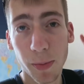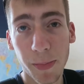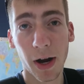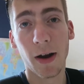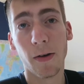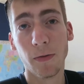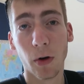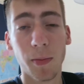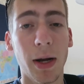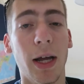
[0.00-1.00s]
prepare
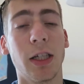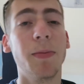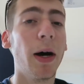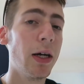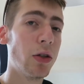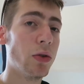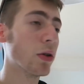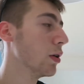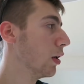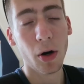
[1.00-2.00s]
for my next bike
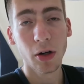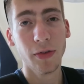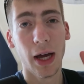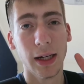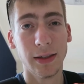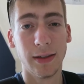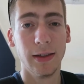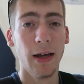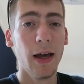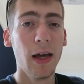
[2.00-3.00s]
tour. Part of that is
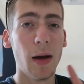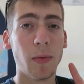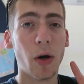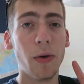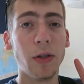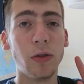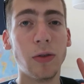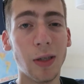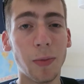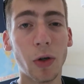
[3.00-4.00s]
today. I'm going to
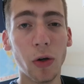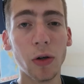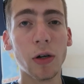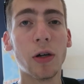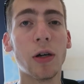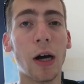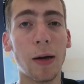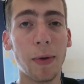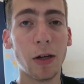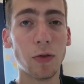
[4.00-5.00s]
Tim Cook.
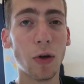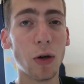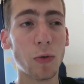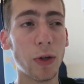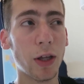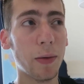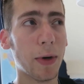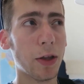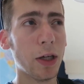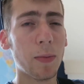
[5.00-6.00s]
I made a vlog with
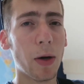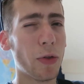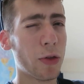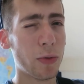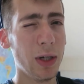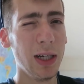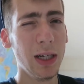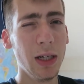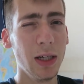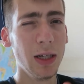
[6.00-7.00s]
him, I think about
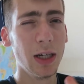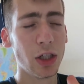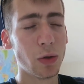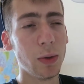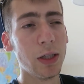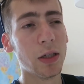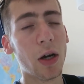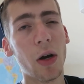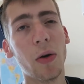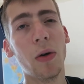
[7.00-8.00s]
3-ish weeks
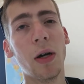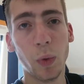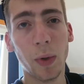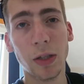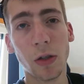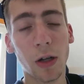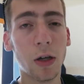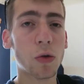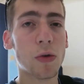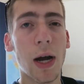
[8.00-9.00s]
ago. We went on a
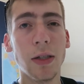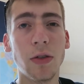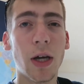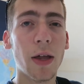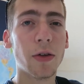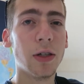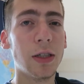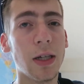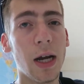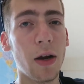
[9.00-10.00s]
little ride together in
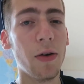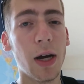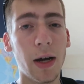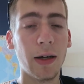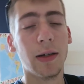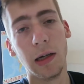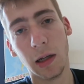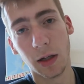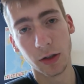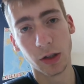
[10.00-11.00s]
this area.
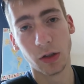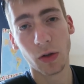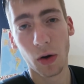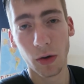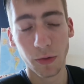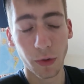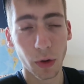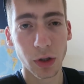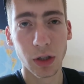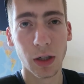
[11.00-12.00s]
He lost his drone,
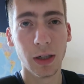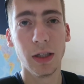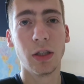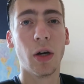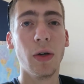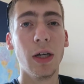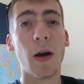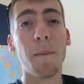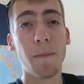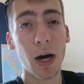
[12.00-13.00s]
unfortunately, so he
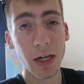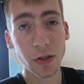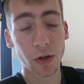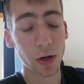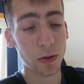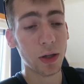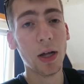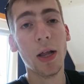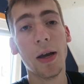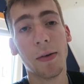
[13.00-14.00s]
got my drone.
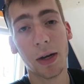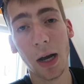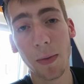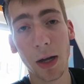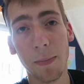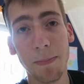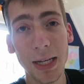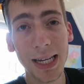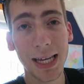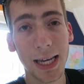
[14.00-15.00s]
Right now I'm gonna
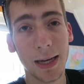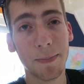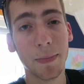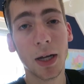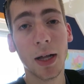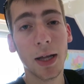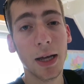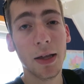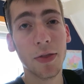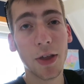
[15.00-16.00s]
meet him
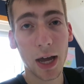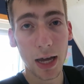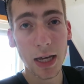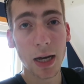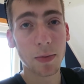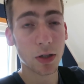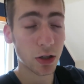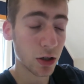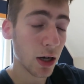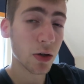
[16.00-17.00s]
in The Hague. I'm
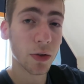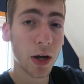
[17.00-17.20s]
gonna cycle